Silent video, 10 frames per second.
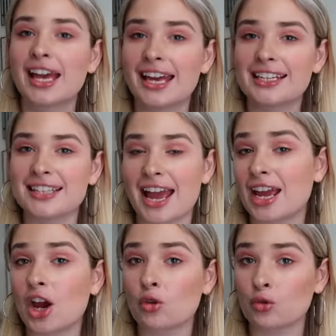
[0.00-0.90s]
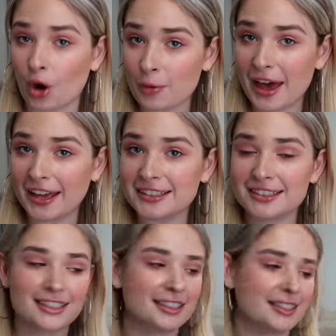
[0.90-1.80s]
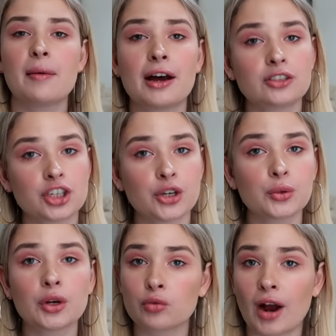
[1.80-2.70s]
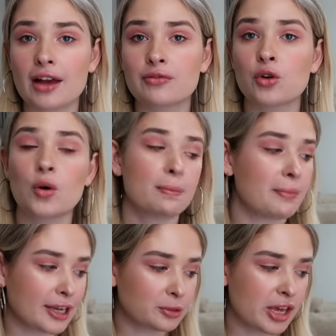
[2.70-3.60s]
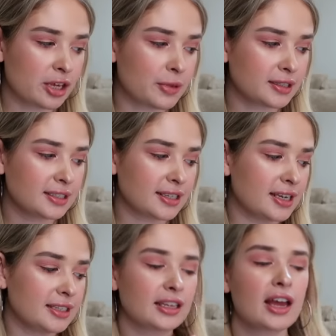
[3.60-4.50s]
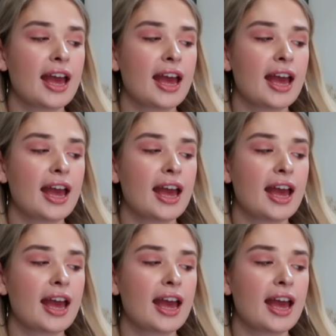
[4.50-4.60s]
It is a romance about two rival matchmaking businesses.